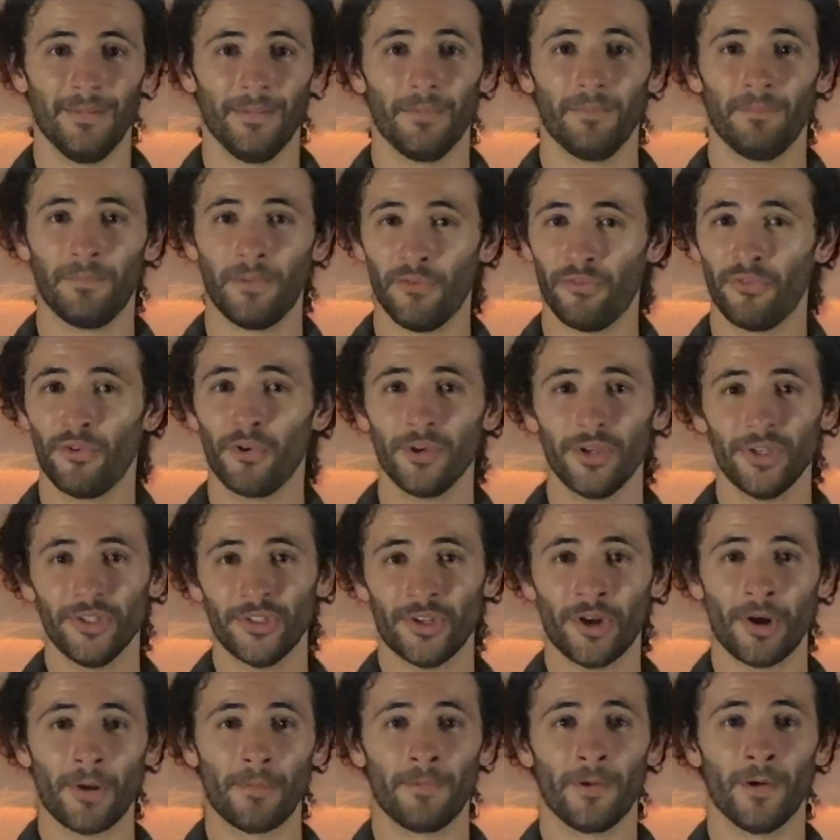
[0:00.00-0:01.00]
Before you
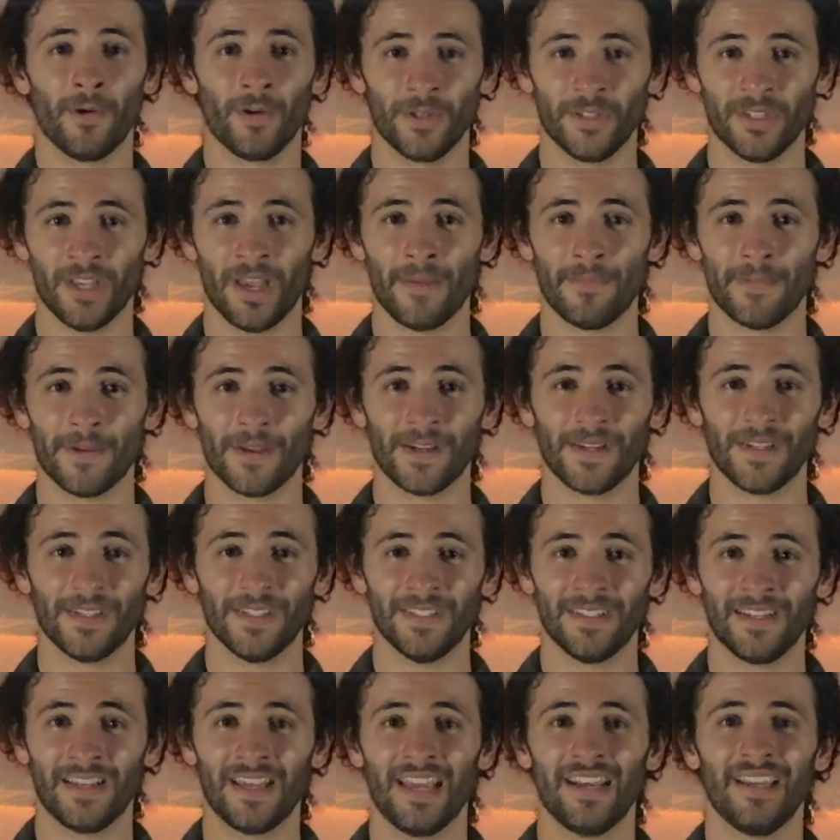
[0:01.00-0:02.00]
start prototyping,
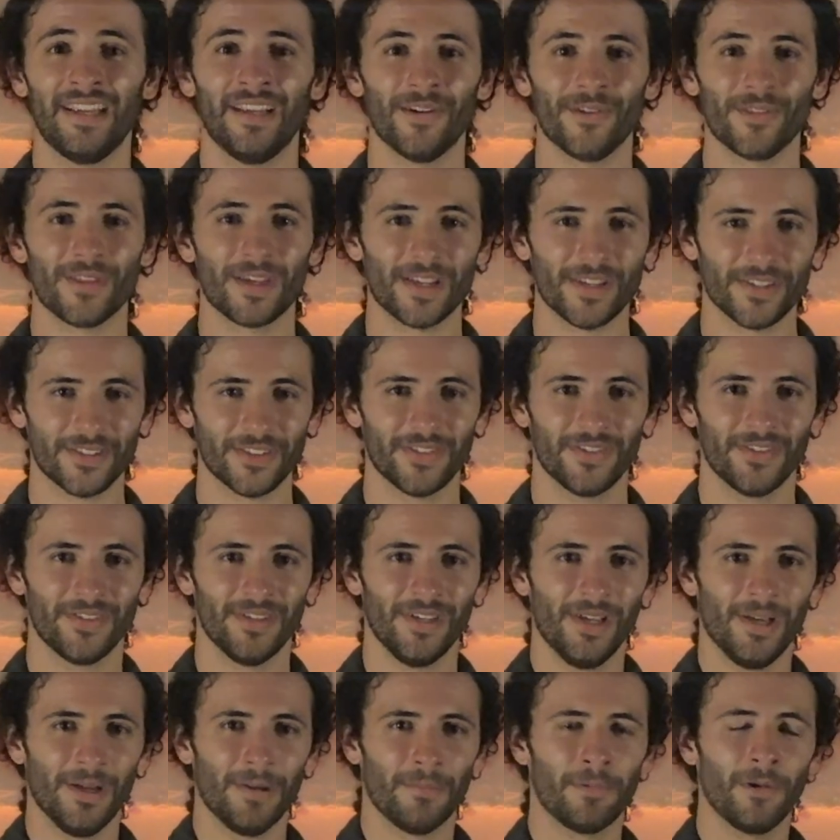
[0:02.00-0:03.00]
you gotta hear this.
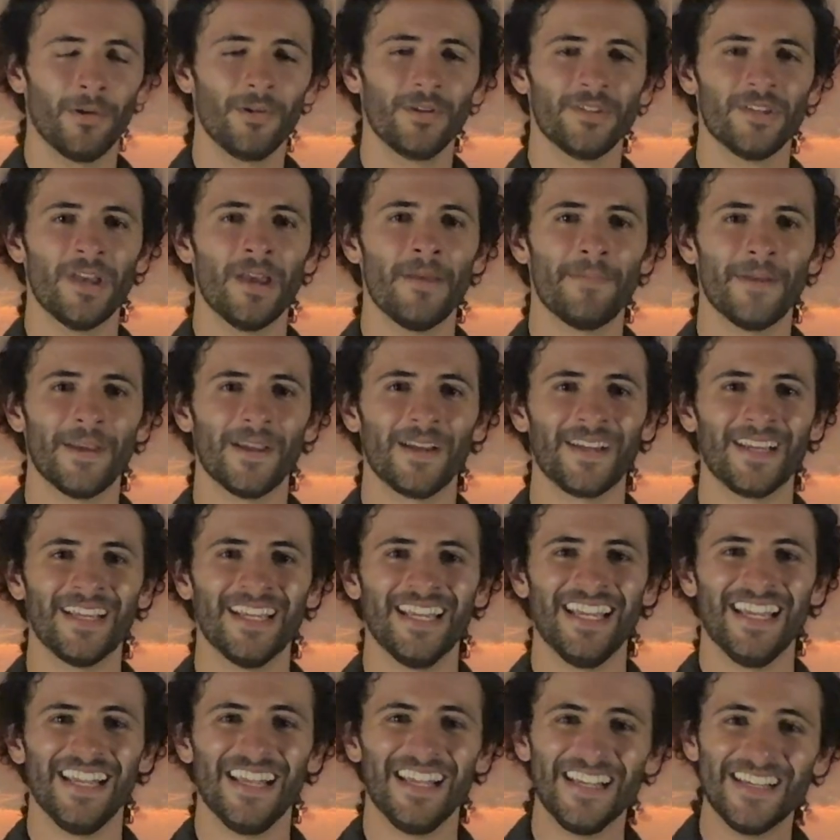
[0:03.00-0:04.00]
Prototyping
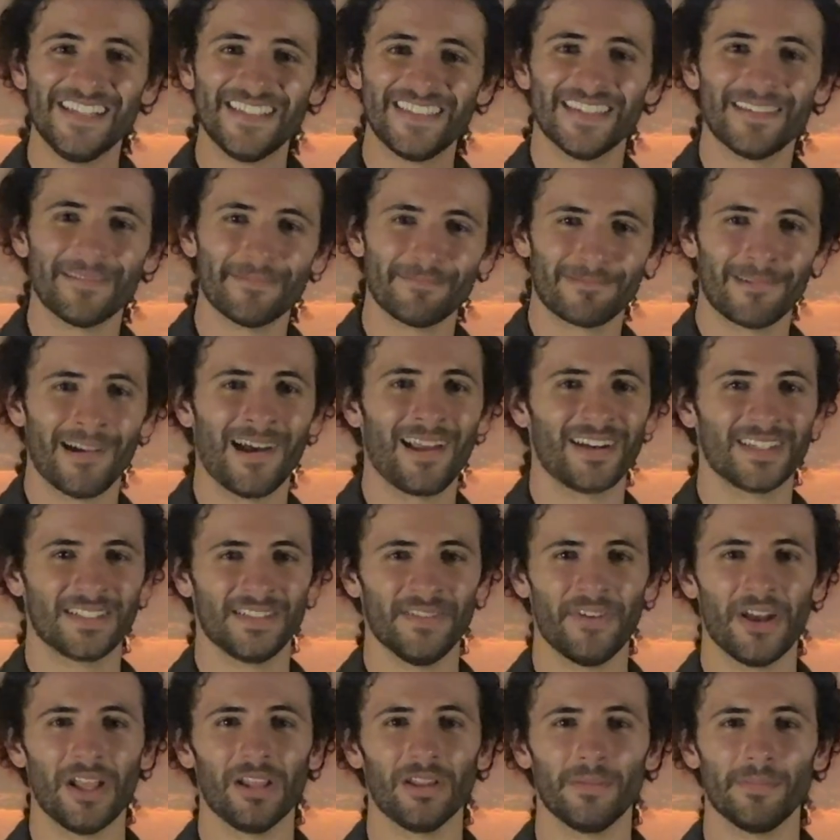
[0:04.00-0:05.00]
isn't product
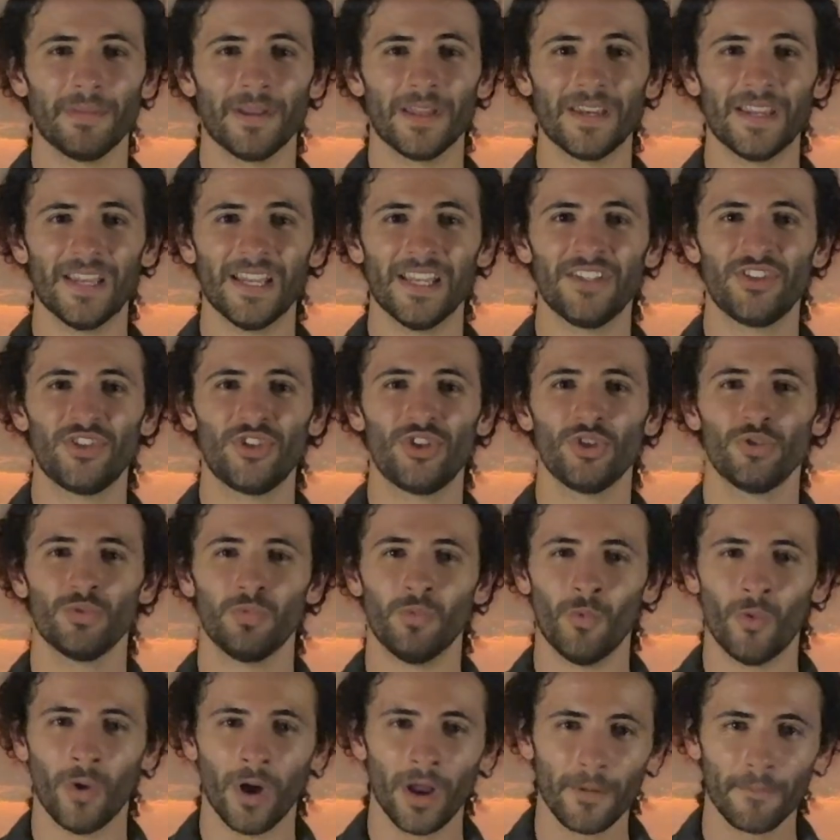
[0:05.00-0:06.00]
development. It's just
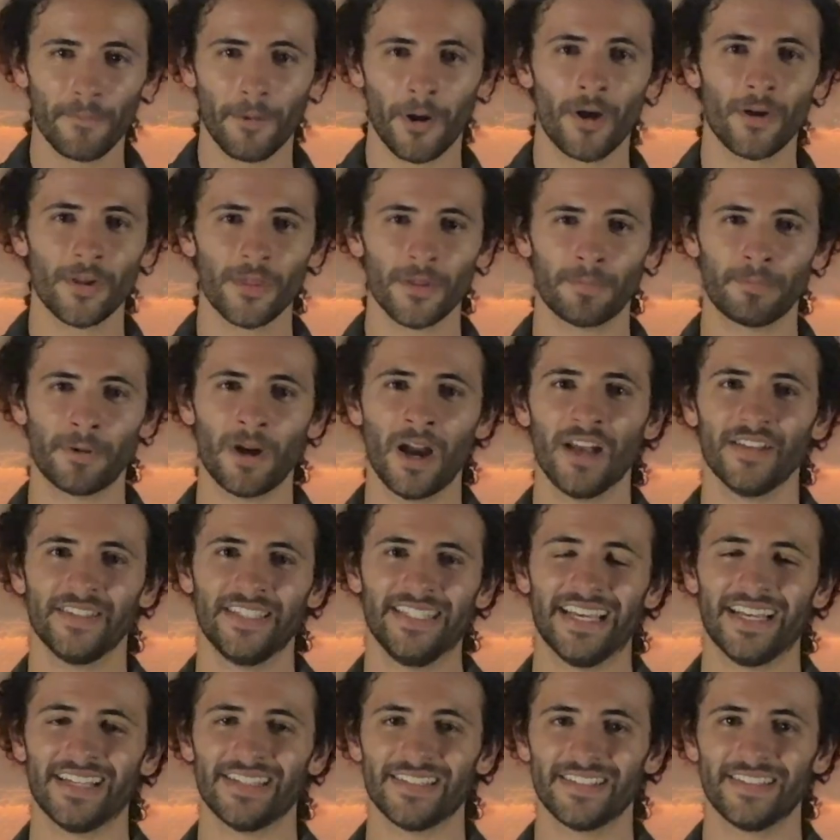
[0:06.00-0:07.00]
one part of the
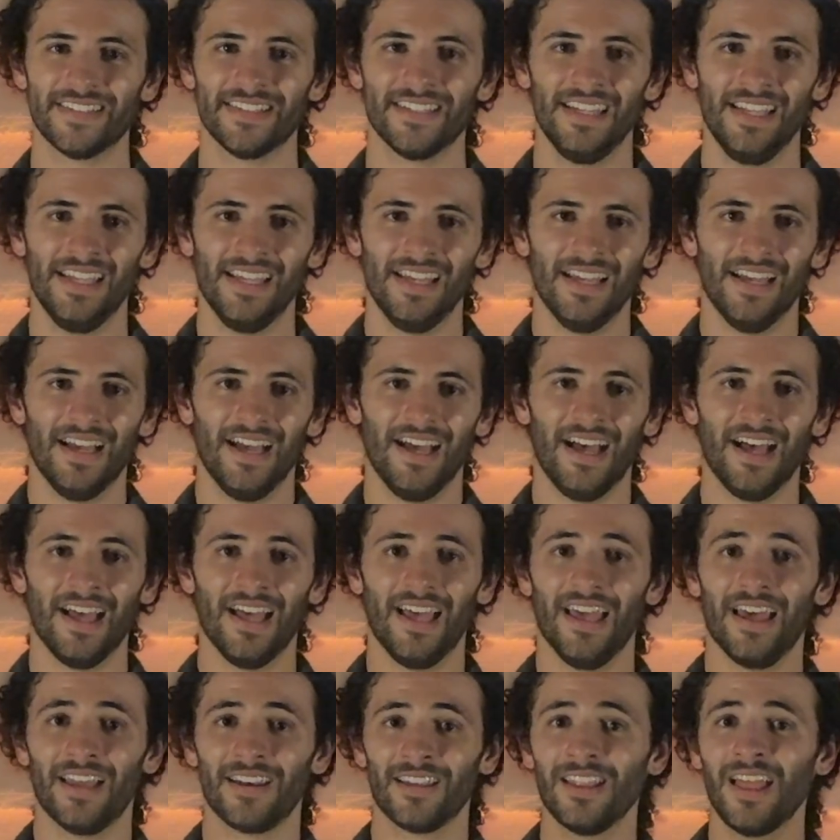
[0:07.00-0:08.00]
process.
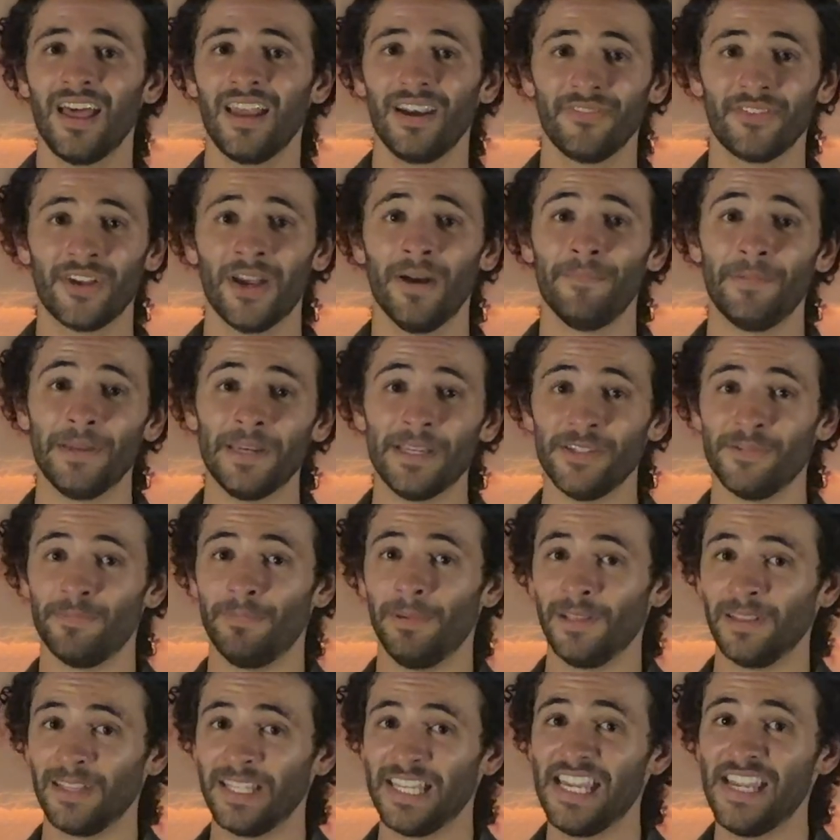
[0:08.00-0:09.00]
A lot of companies
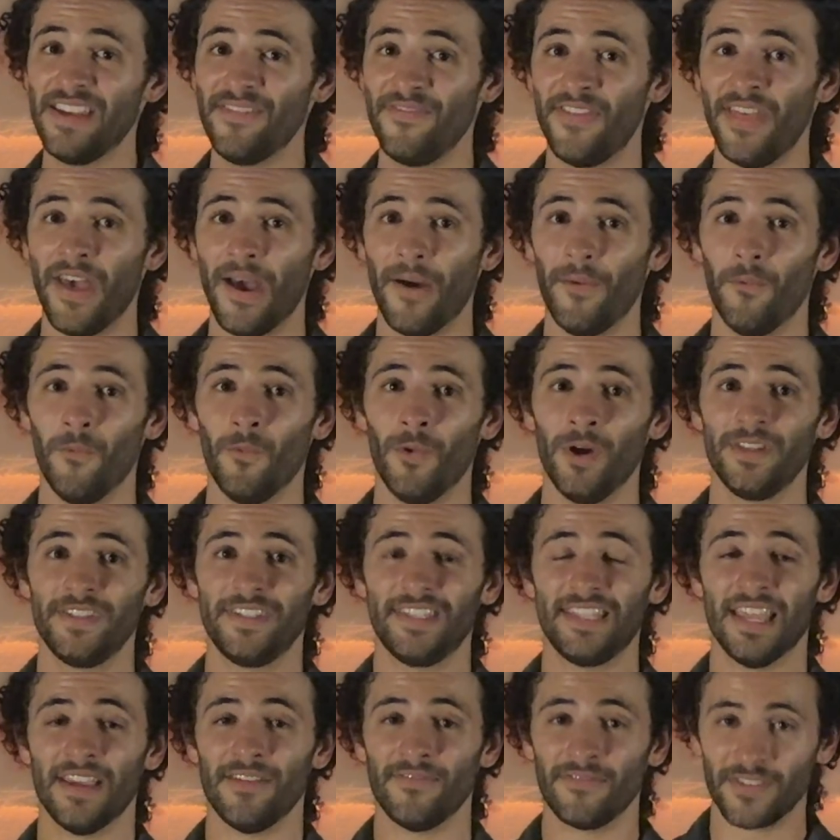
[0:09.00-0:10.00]
believe that once
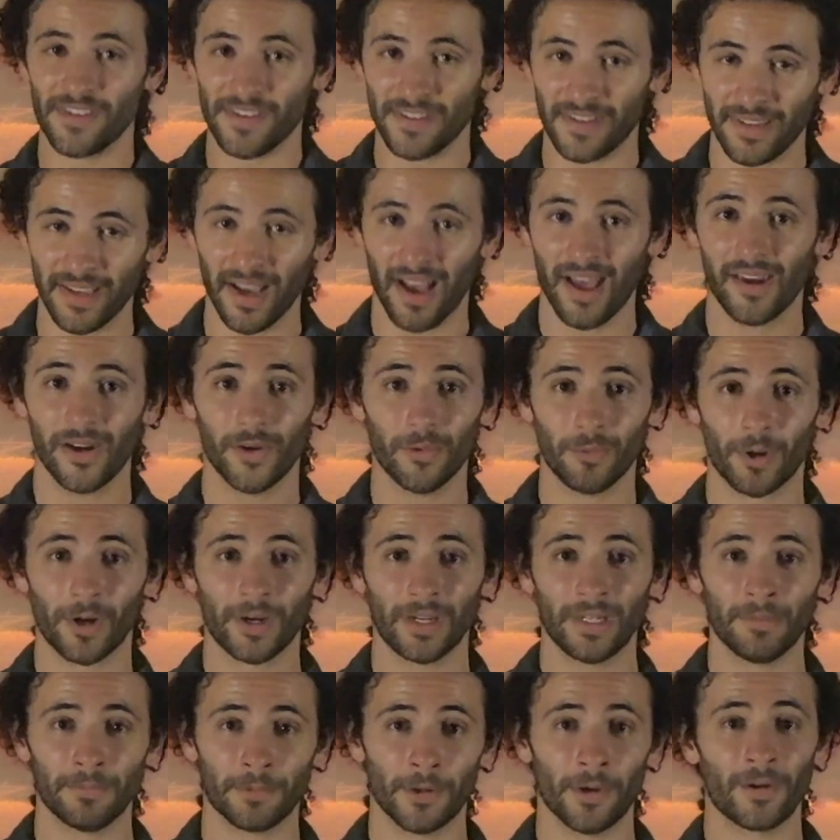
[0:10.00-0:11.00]
they've got a
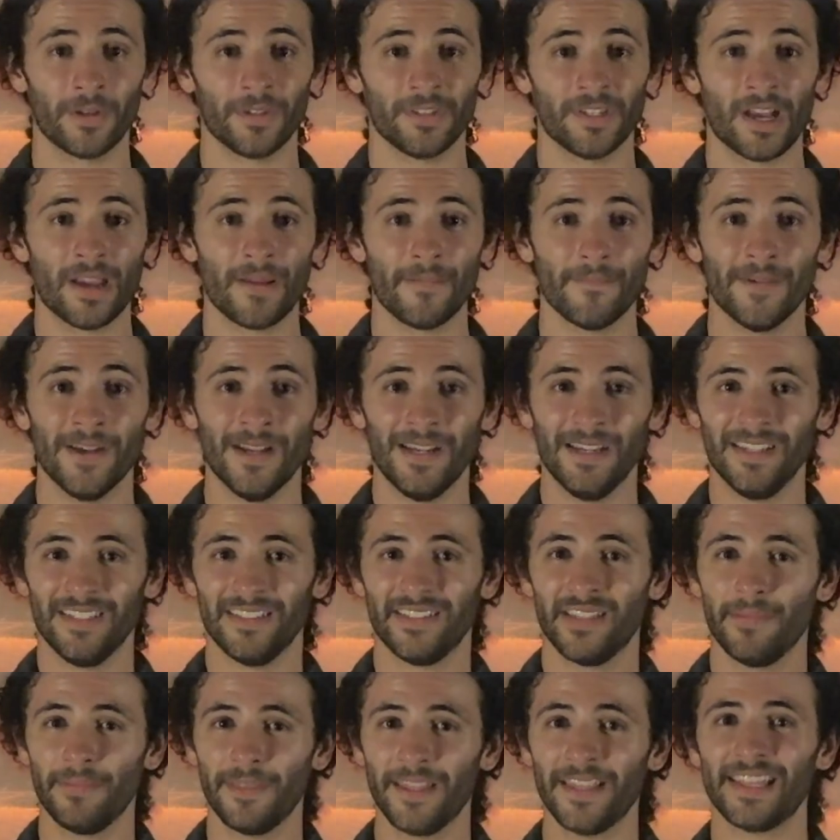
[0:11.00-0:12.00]
working prototype,
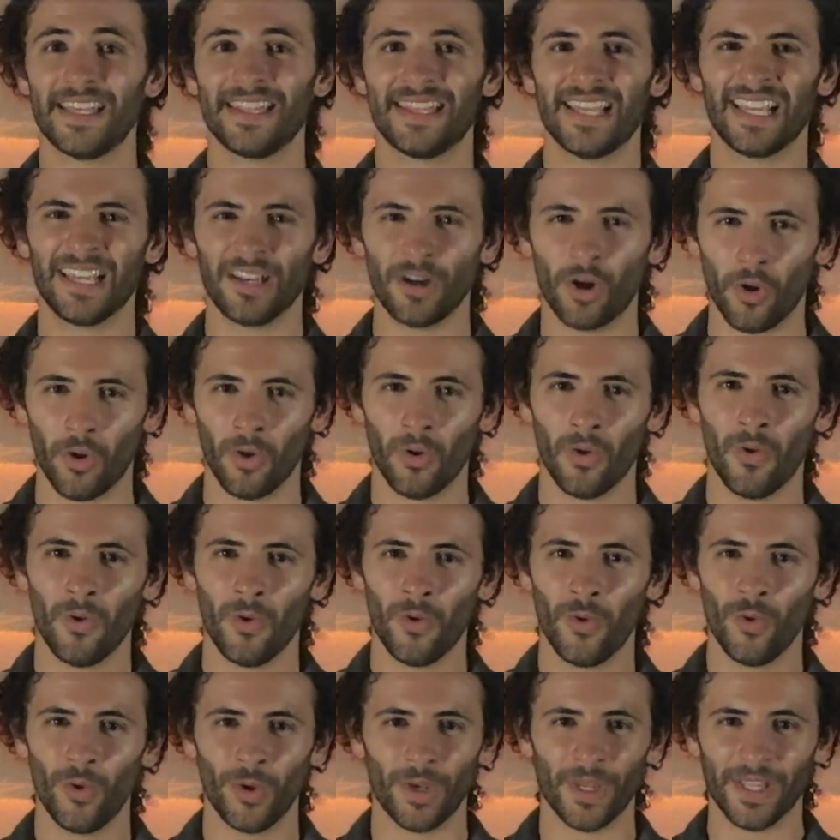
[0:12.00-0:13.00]
something that they can
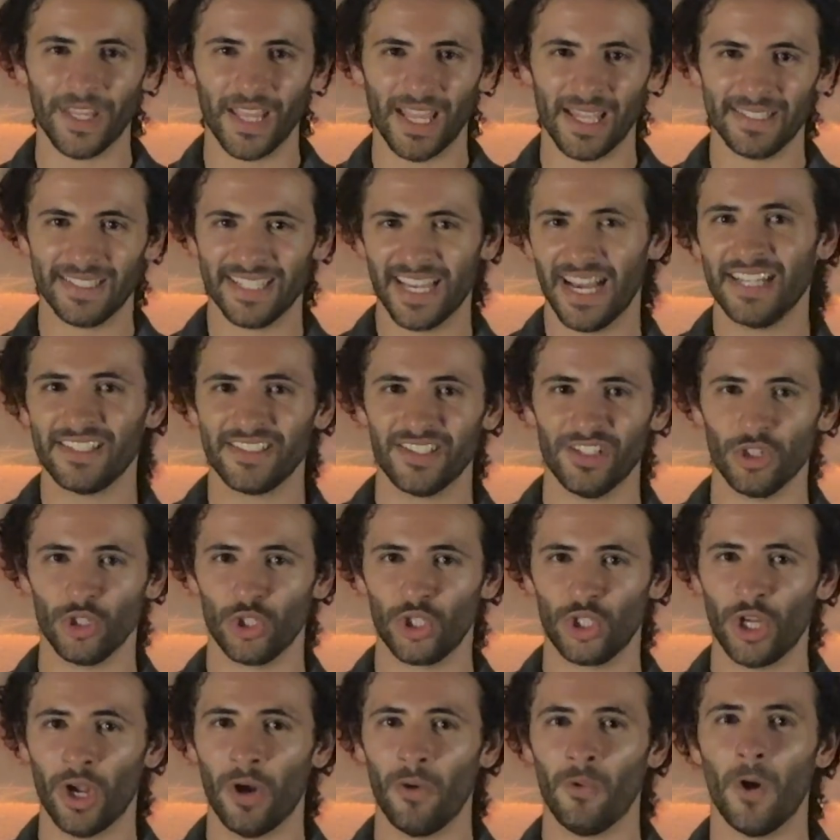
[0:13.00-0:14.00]
hold and test and
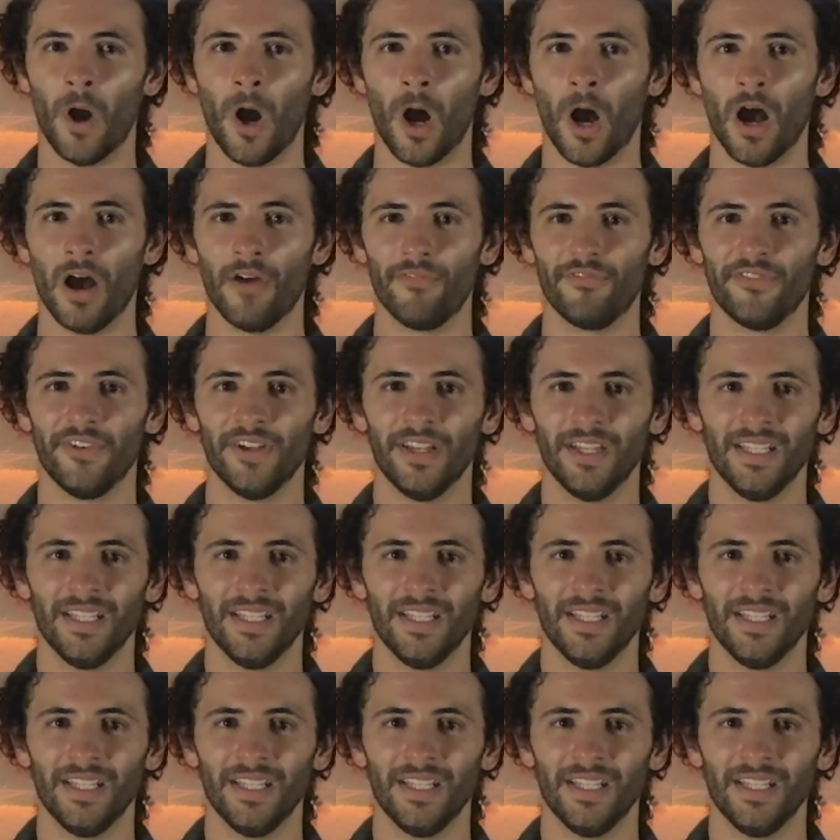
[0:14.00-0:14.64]
show off,